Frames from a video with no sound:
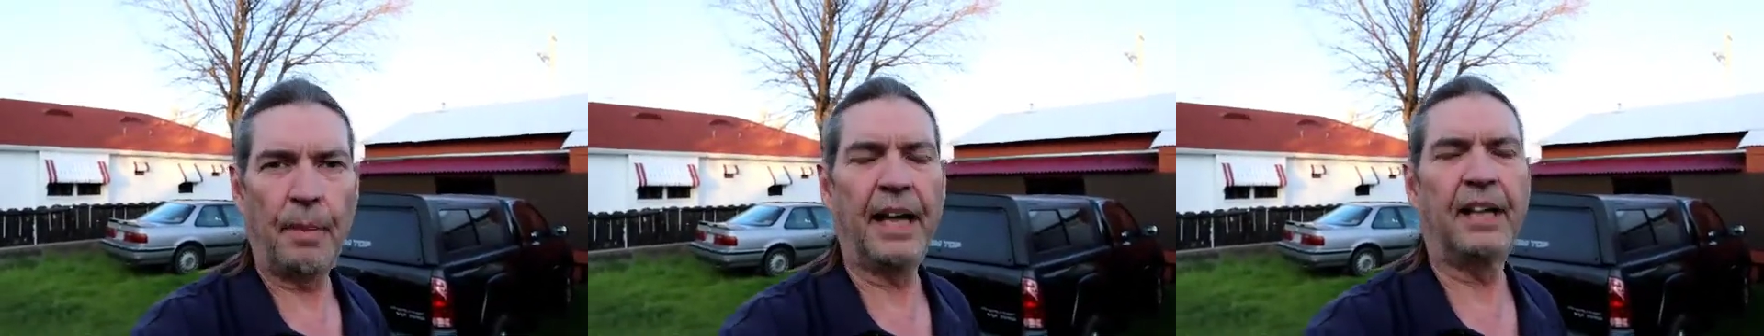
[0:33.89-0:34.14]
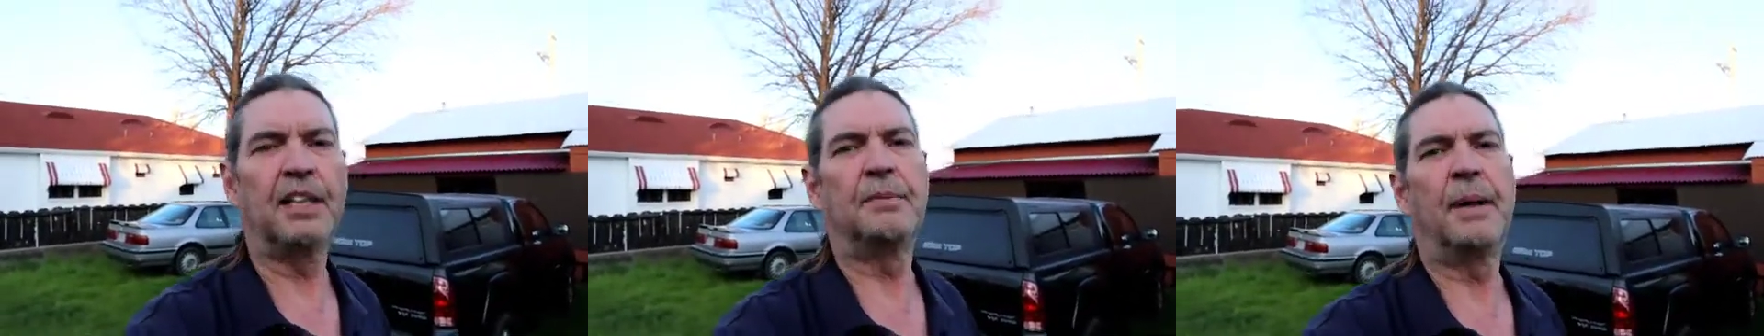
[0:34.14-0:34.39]

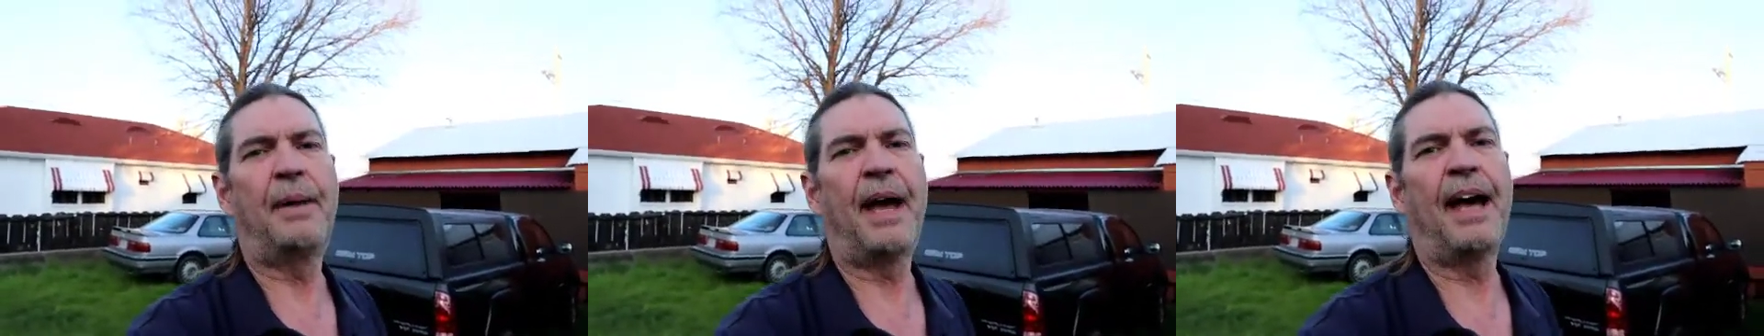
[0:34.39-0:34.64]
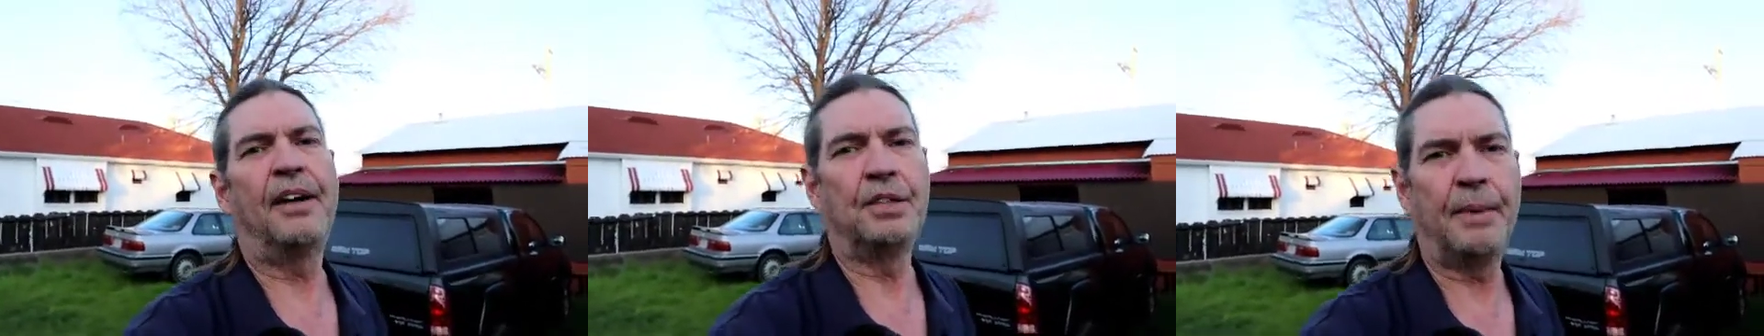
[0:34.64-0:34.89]
back into my
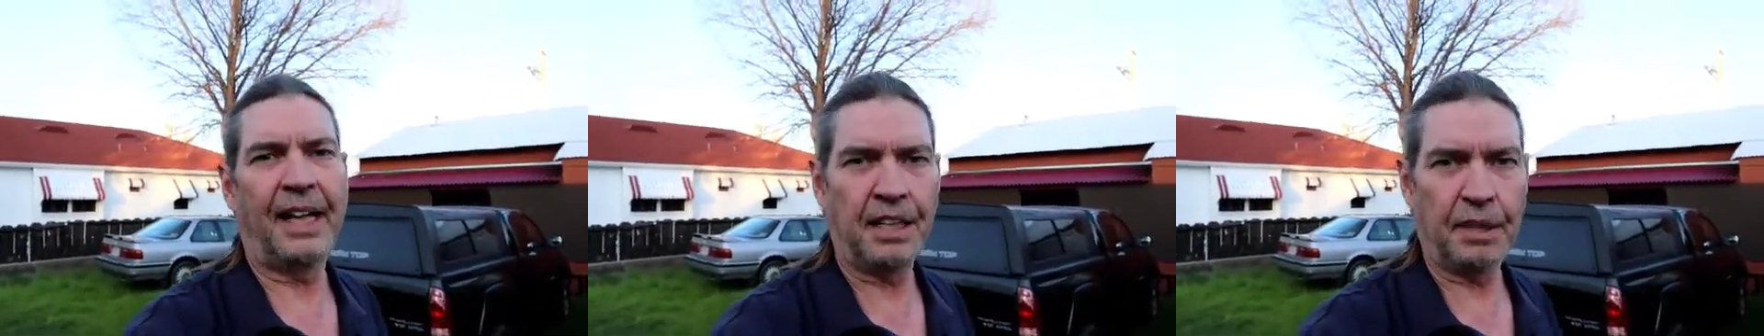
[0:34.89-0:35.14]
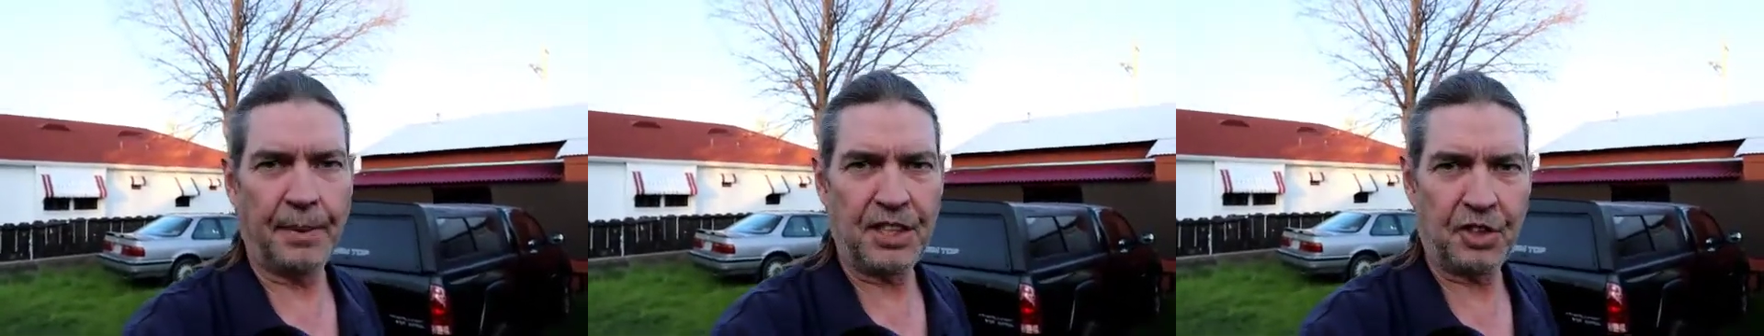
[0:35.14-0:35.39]
patterns,
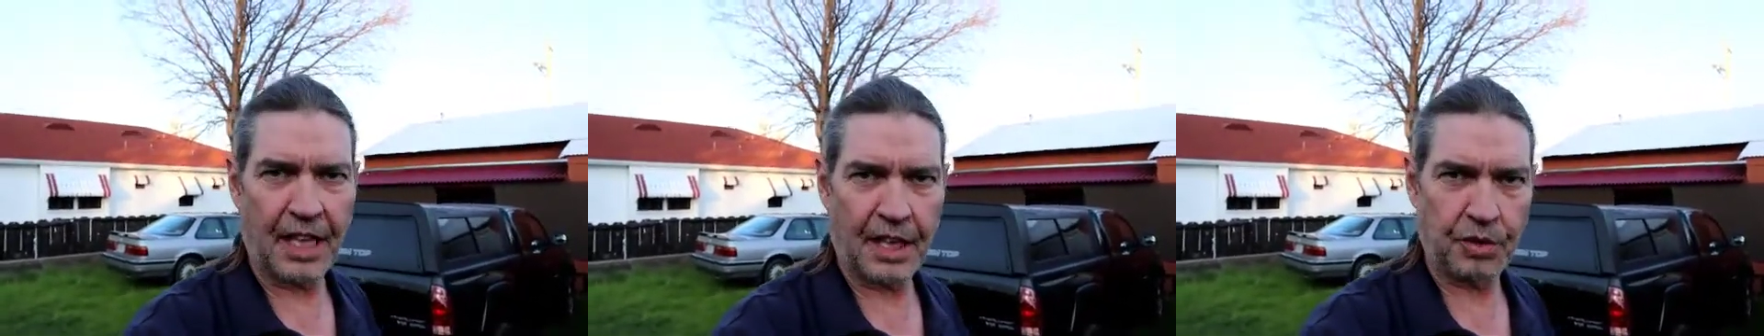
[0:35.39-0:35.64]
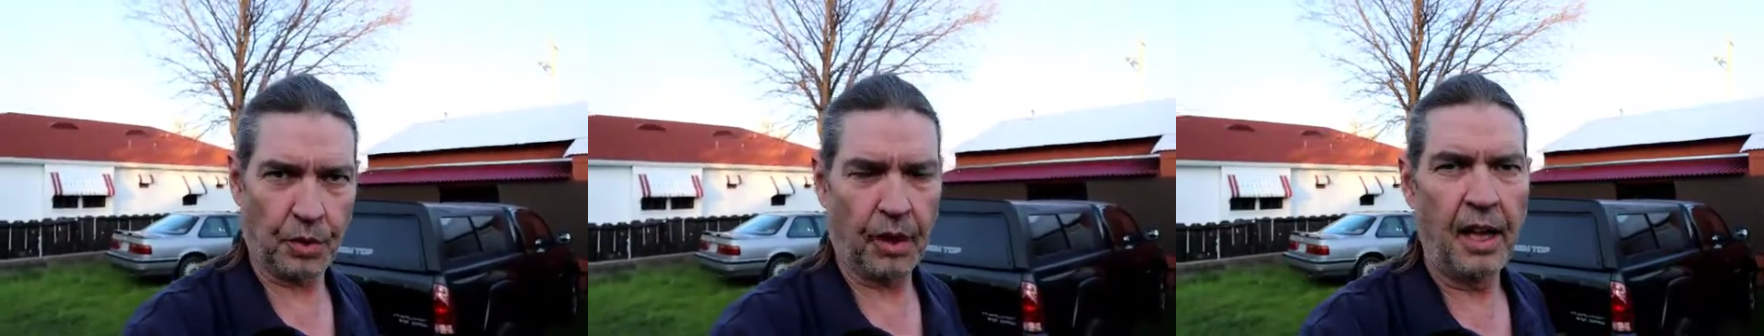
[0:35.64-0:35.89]
back into my
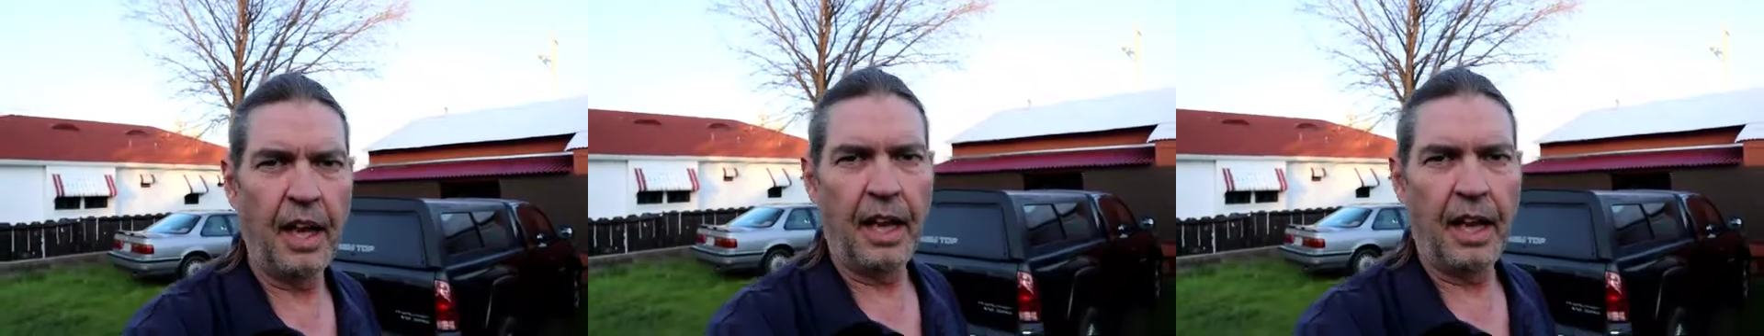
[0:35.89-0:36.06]
schedule,